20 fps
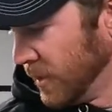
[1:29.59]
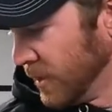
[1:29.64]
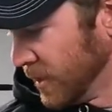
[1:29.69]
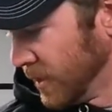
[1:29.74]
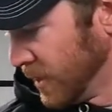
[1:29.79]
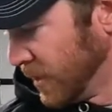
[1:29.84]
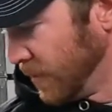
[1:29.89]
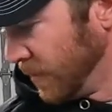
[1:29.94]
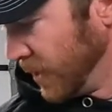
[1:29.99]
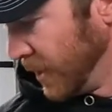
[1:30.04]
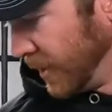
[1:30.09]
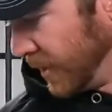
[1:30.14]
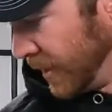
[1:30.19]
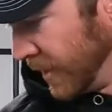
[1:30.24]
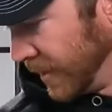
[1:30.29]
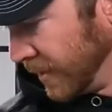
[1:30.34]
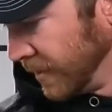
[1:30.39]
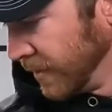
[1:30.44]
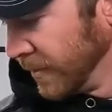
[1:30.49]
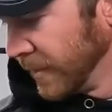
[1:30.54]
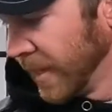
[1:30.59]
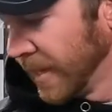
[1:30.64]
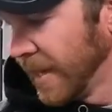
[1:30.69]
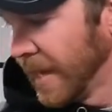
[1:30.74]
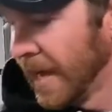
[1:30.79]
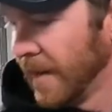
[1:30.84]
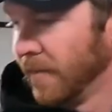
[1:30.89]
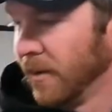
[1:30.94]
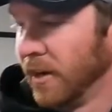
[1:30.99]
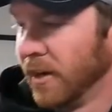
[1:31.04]
And then they
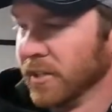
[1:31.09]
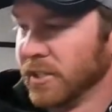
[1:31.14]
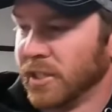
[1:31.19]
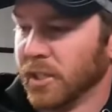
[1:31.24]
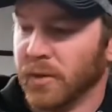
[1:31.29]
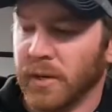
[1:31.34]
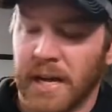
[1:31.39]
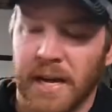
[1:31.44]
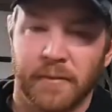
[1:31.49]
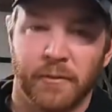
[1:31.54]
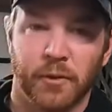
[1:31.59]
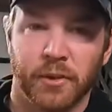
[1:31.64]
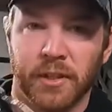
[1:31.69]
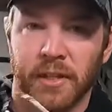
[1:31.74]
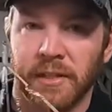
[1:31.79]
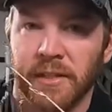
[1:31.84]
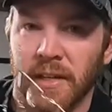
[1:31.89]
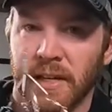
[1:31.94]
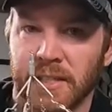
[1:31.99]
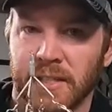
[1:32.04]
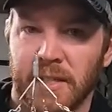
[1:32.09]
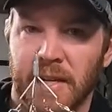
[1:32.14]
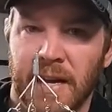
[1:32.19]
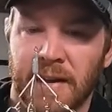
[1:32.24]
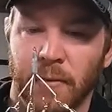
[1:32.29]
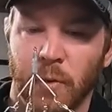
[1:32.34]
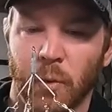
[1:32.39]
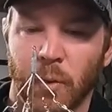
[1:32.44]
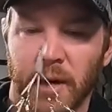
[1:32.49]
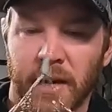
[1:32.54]
also have one that doesn't
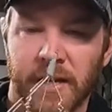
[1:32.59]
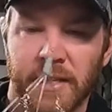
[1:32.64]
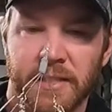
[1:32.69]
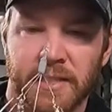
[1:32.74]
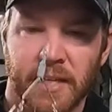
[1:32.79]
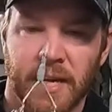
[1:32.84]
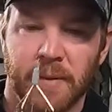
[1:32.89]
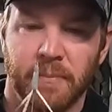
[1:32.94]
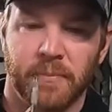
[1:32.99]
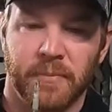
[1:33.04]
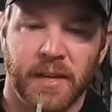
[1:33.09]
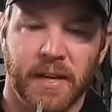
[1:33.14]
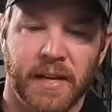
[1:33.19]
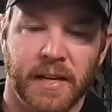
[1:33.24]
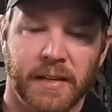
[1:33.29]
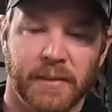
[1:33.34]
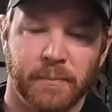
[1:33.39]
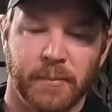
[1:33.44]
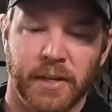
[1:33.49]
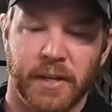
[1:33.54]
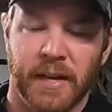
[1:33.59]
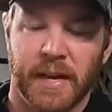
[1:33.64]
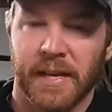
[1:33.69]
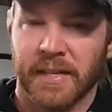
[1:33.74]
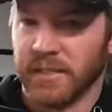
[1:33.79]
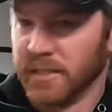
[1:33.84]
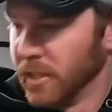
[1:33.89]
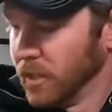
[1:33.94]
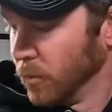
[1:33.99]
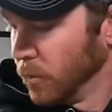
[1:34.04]
have a weight, same thing, but it
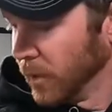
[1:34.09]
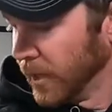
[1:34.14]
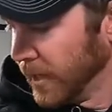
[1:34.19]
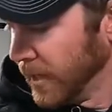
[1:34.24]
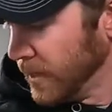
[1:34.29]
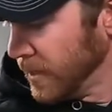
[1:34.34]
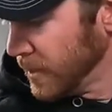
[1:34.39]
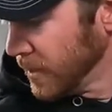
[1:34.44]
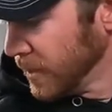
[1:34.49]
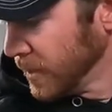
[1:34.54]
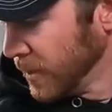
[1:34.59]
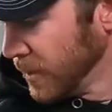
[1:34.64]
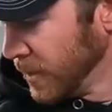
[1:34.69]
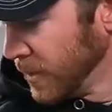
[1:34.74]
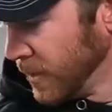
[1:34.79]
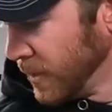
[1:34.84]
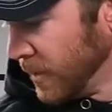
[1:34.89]
has no weight.